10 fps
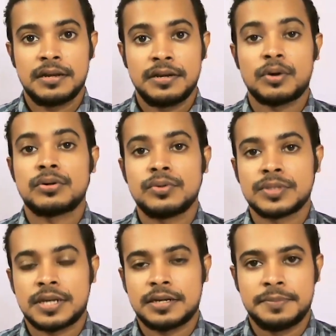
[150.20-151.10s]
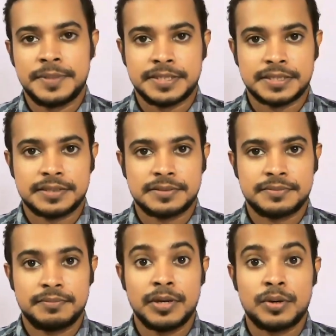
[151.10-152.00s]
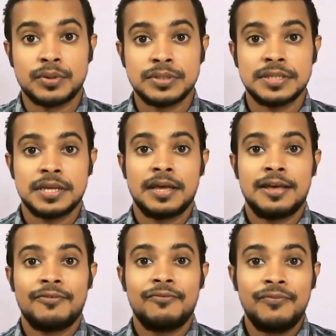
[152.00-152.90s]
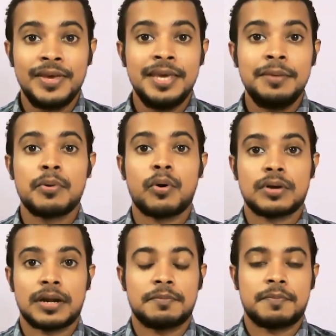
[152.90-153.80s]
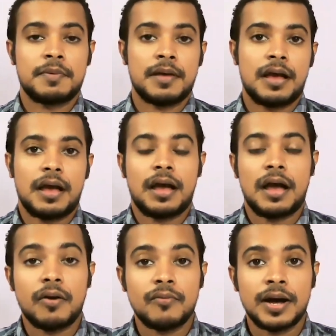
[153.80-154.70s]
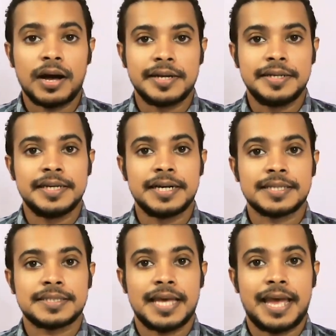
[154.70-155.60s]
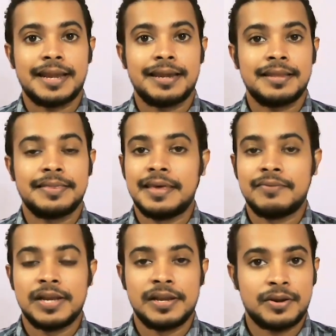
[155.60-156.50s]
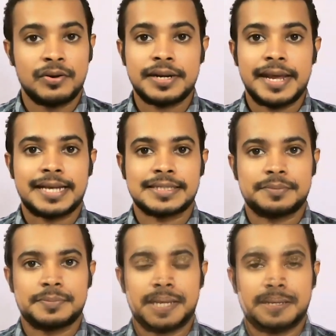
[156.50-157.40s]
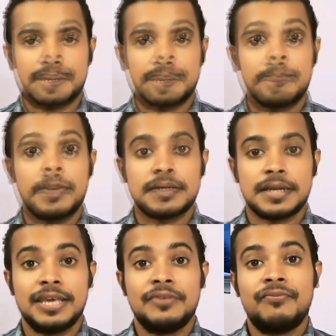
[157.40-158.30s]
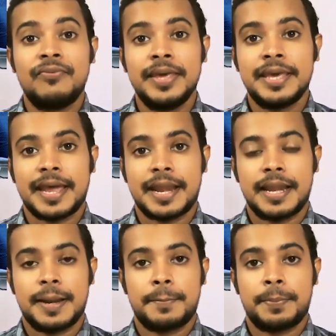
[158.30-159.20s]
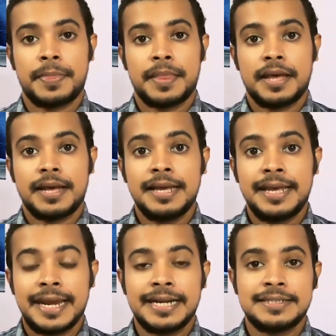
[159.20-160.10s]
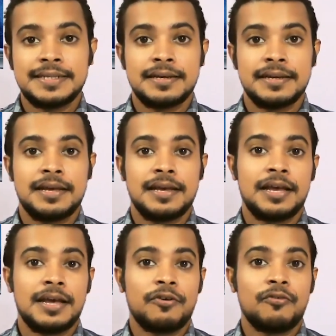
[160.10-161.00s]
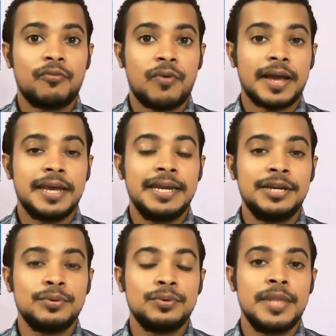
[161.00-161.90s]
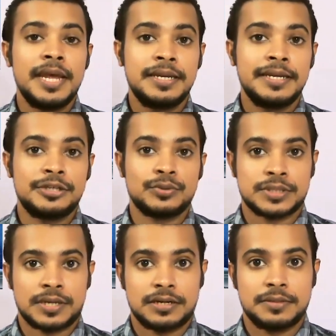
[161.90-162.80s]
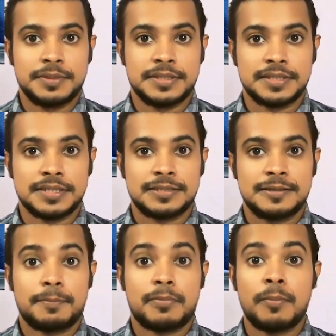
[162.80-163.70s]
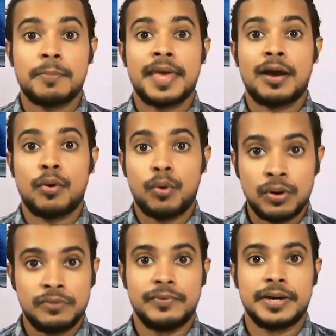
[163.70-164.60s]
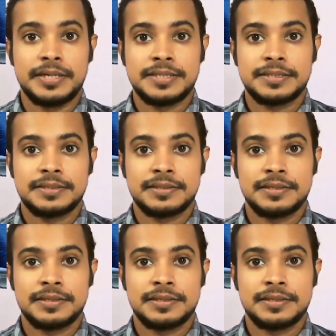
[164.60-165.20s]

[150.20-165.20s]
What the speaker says: not to start the business, because we brought up our ideas and they will not accept it. But if we can get why do they need to start the business from their own words,